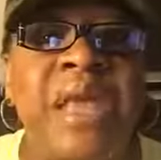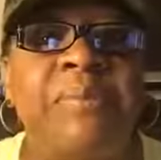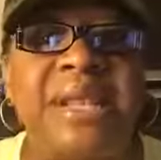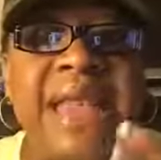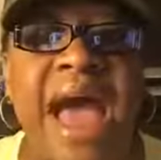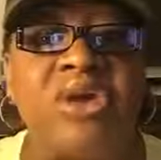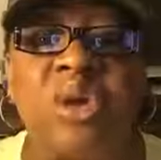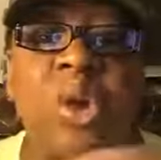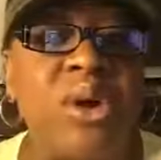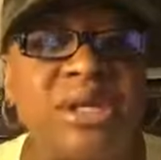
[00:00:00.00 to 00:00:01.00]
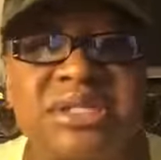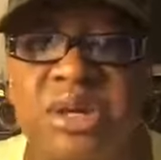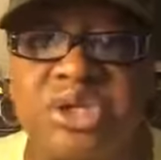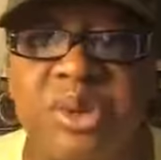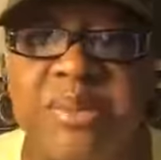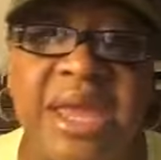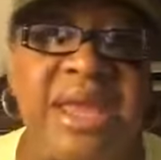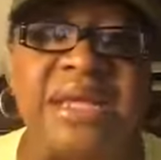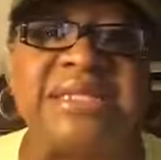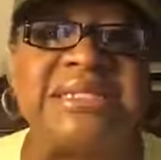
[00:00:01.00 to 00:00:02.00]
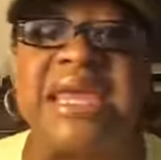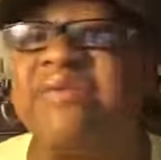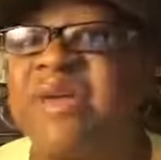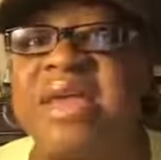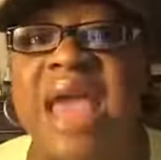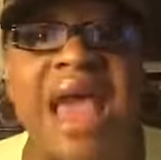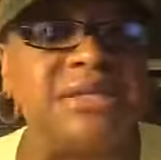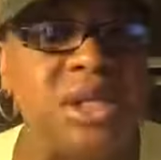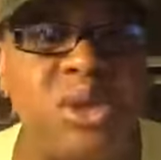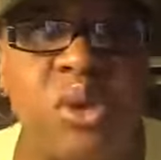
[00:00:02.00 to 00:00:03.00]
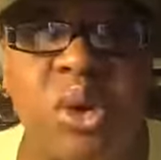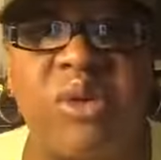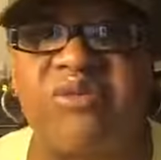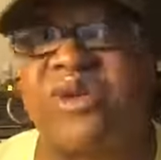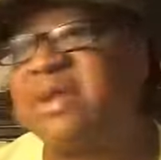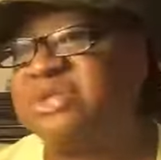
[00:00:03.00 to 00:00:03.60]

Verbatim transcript: But now you're going to social media to see if he has a new girlfriend,